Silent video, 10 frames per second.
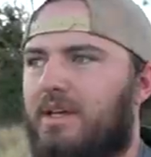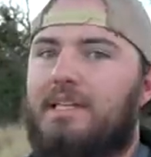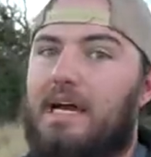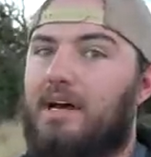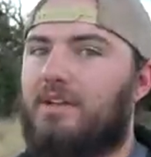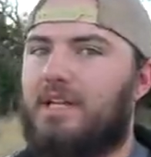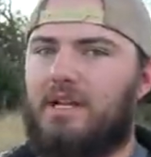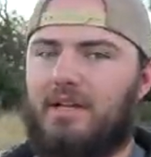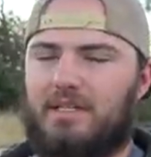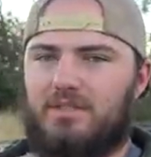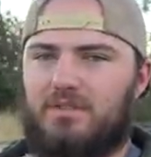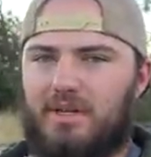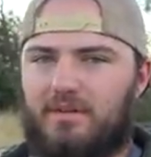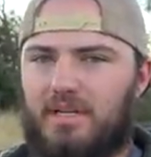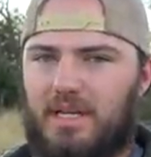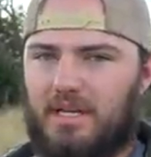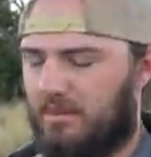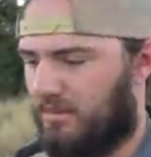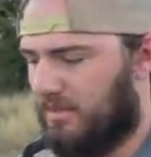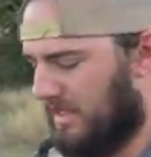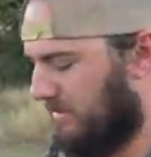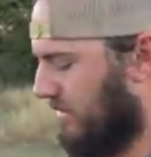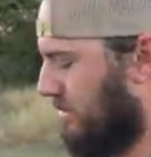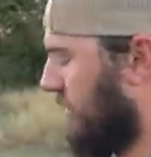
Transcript: dialed in. I like to shoot every day a couple times with the